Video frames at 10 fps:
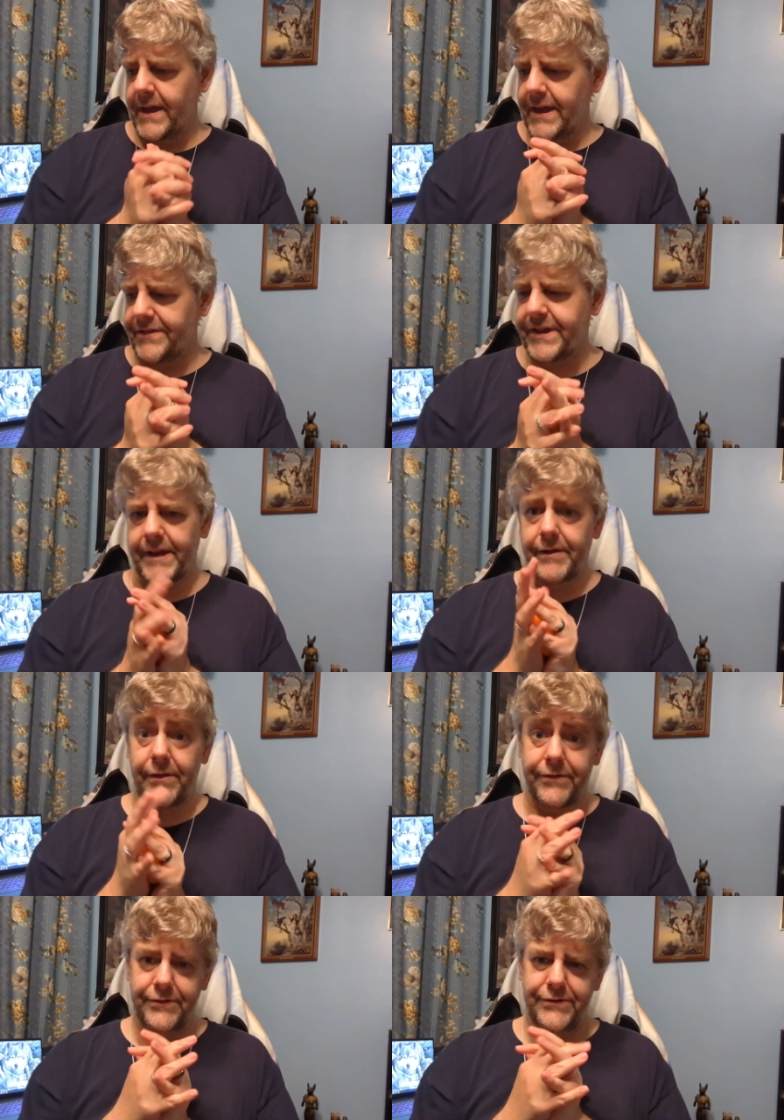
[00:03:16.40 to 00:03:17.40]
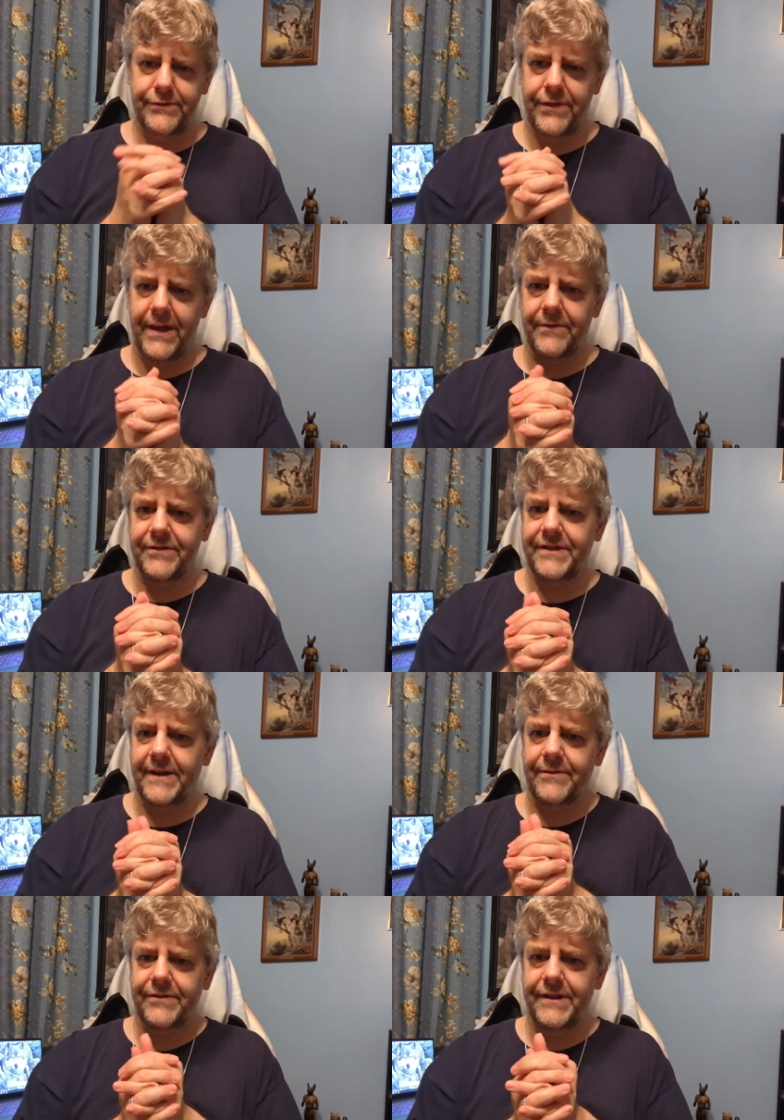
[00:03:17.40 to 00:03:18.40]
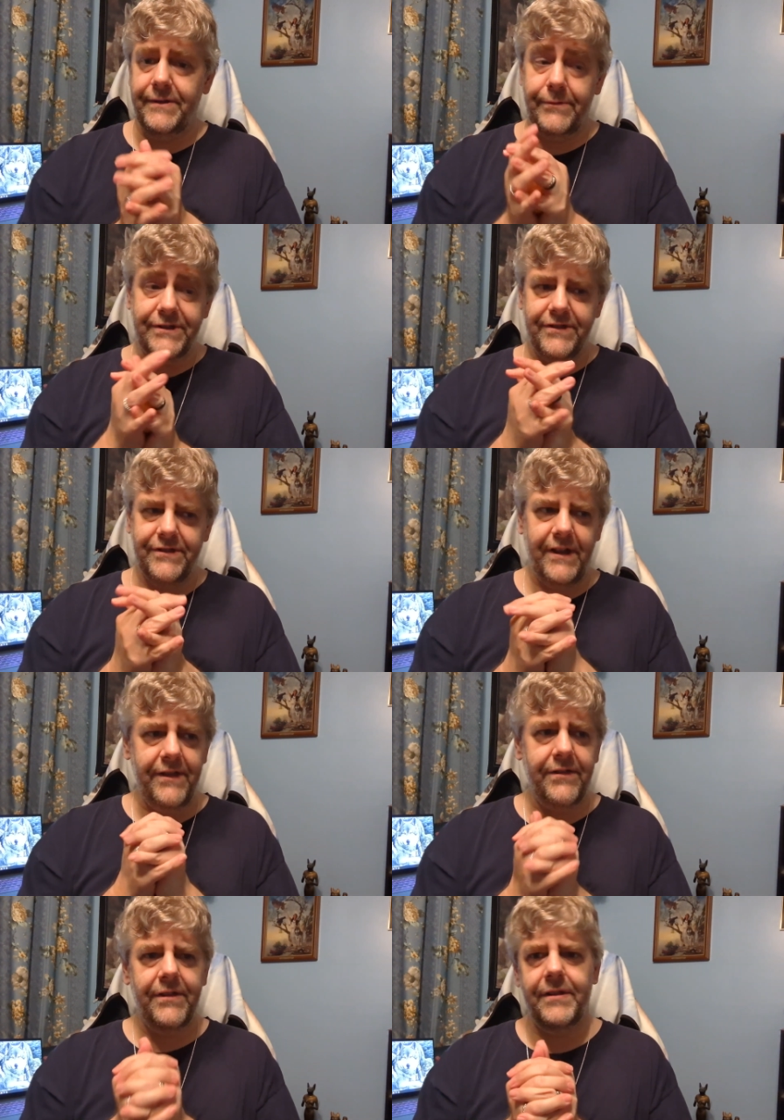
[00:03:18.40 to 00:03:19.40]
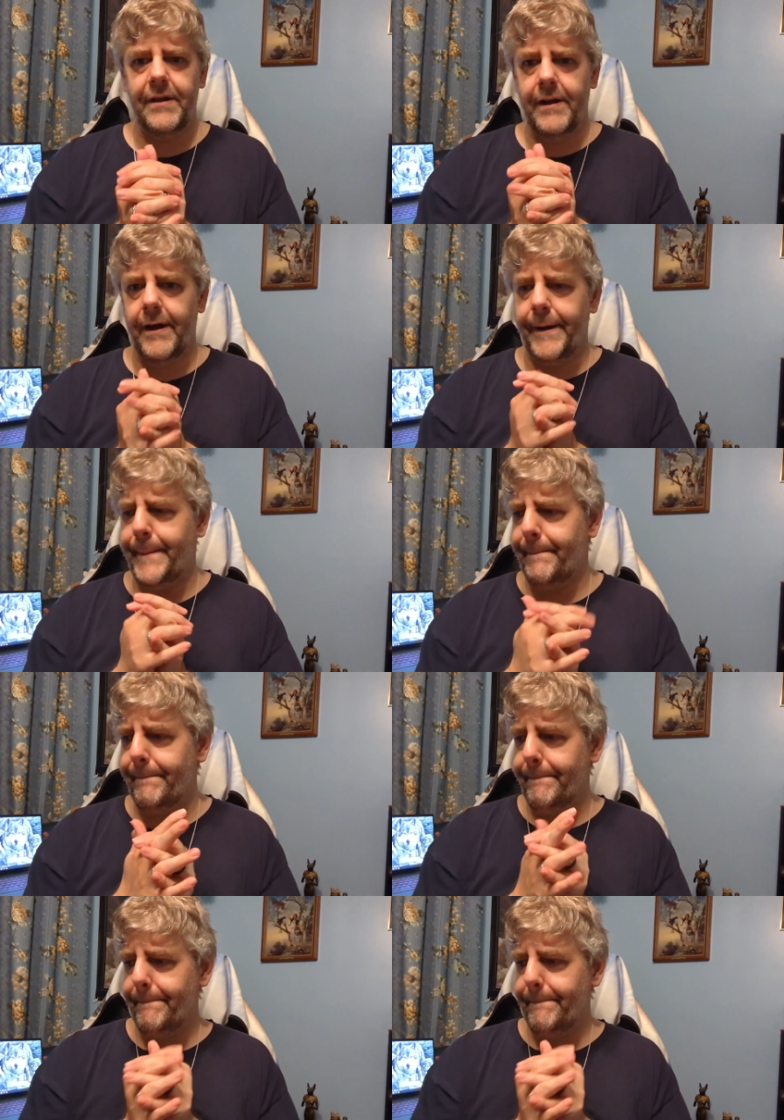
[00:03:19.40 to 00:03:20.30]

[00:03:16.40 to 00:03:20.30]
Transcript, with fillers: is getting closer to a thousand dollars in it, which is nice. Um,